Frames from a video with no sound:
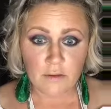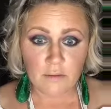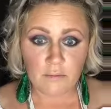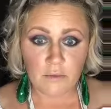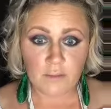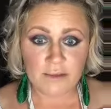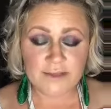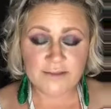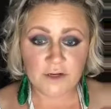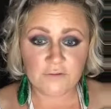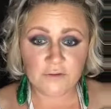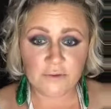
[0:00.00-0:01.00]
Mermaids
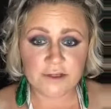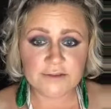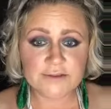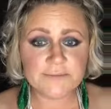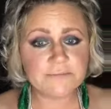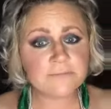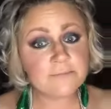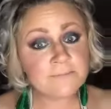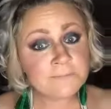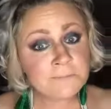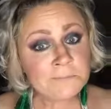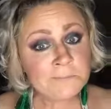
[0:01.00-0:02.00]
are for reals.
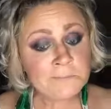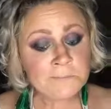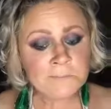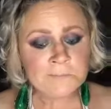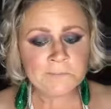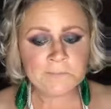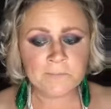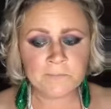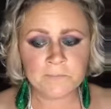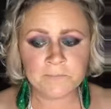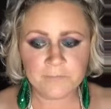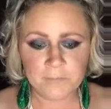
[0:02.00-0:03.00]

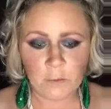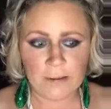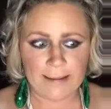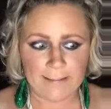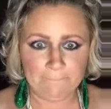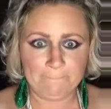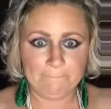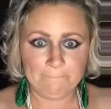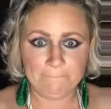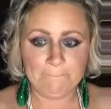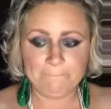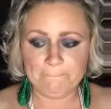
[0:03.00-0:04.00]
Okay.
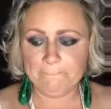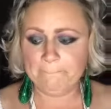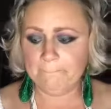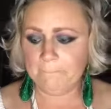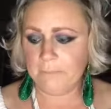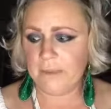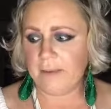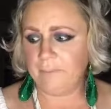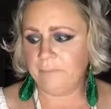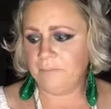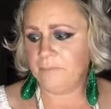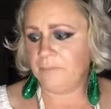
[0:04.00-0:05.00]
Yep,
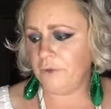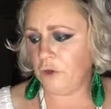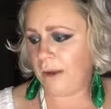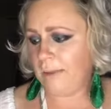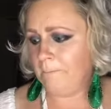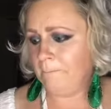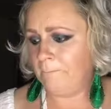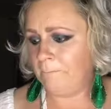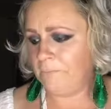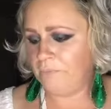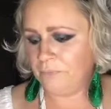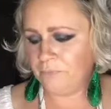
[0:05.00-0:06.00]
you're right.
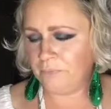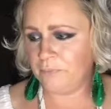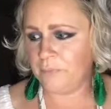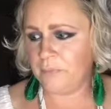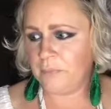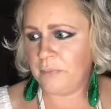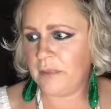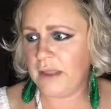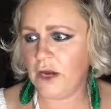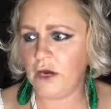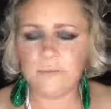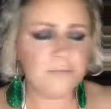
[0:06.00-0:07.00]
They
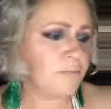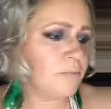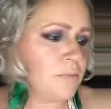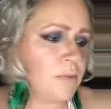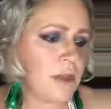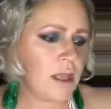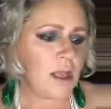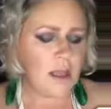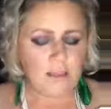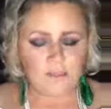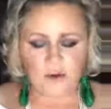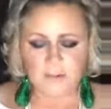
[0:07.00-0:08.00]
are.
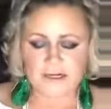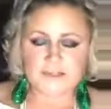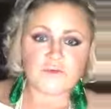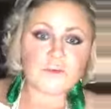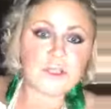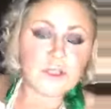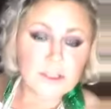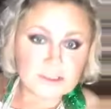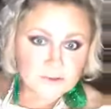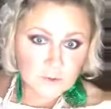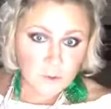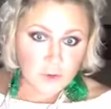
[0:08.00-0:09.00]
They're about as real as
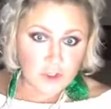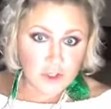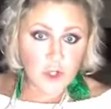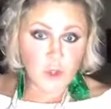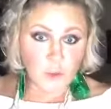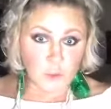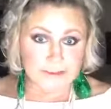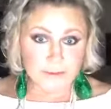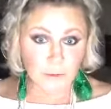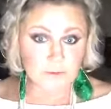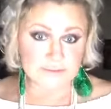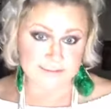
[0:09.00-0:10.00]
the word
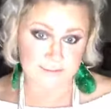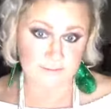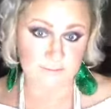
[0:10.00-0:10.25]
reels.